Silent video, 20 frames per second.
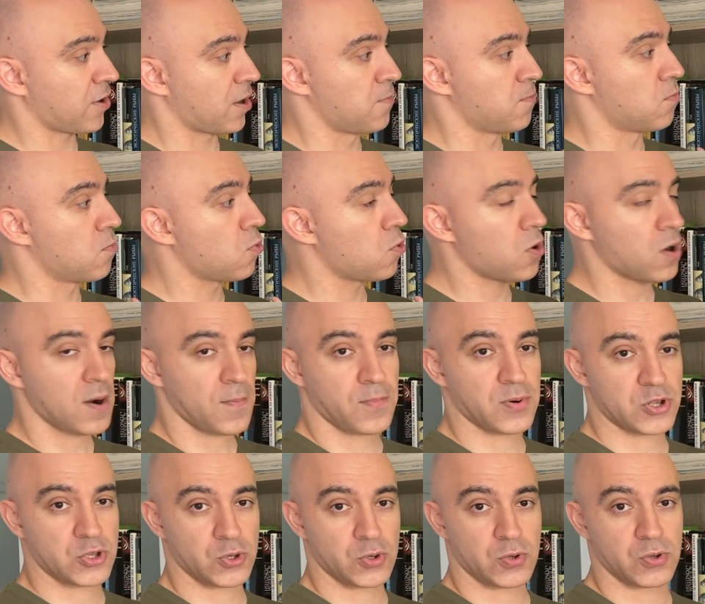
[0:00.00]
more
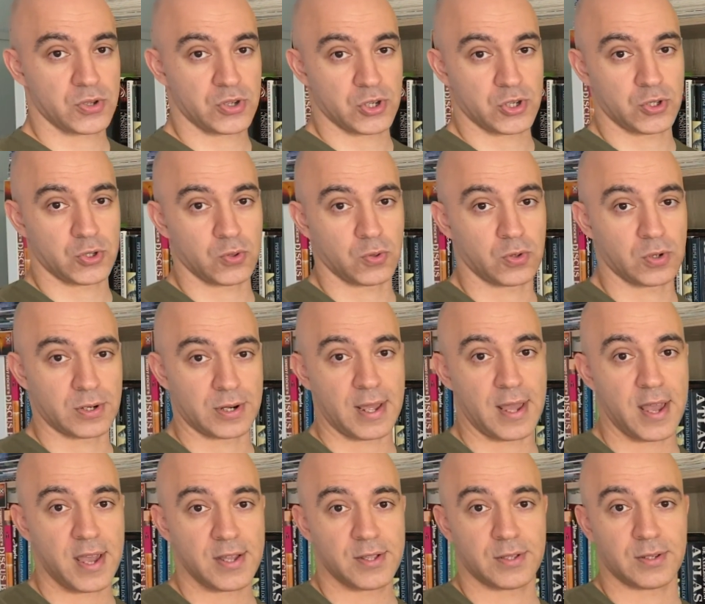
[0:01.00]
opportunities to
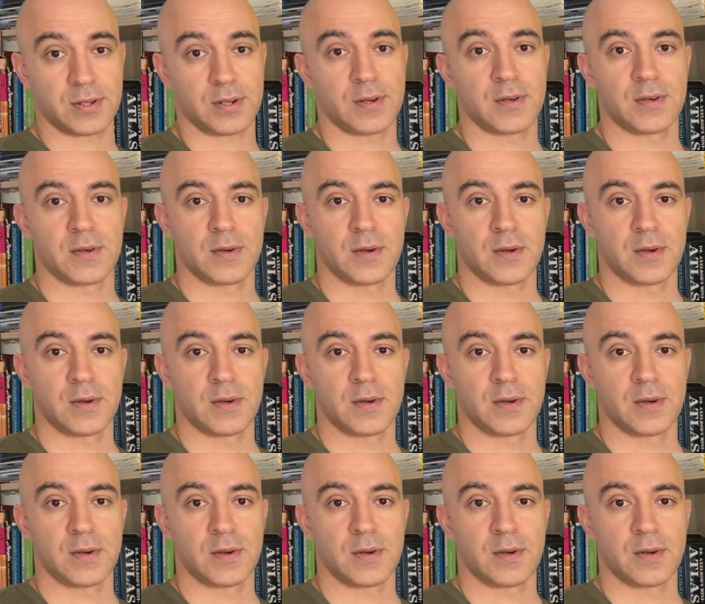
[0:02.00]
create a